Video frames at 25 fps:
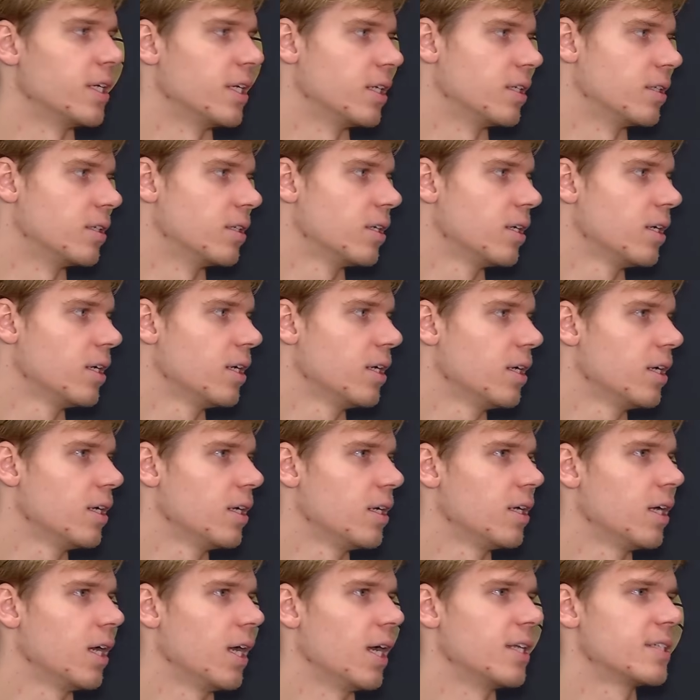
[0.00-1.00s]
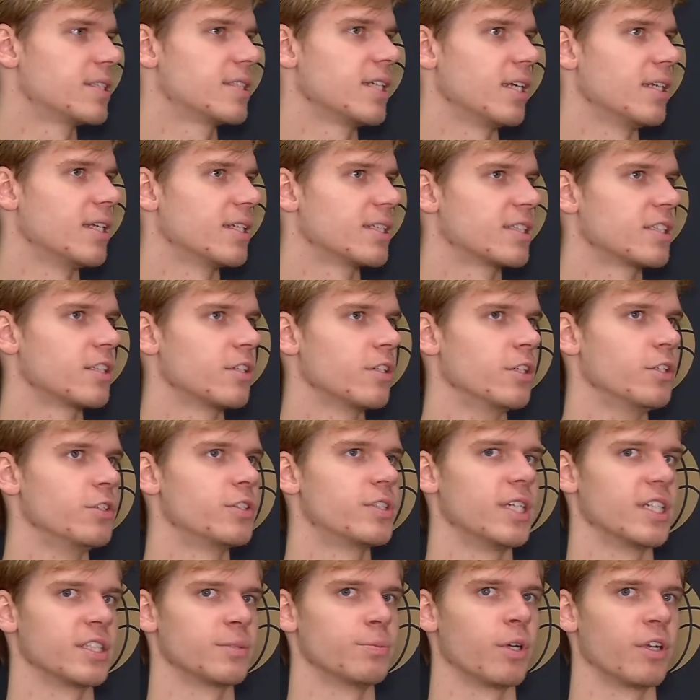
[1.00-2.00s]
And it's not necessarily
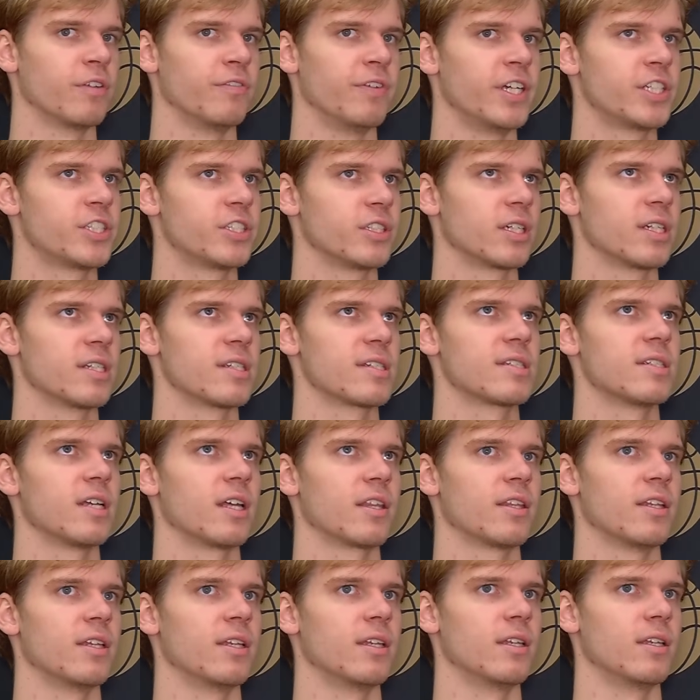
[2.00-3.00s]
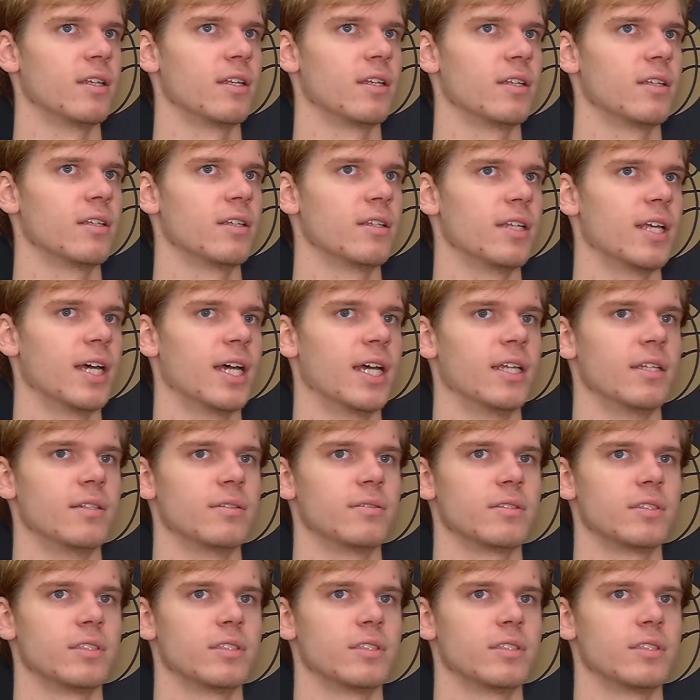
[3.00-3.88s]
using it as motivation because it's nothing that,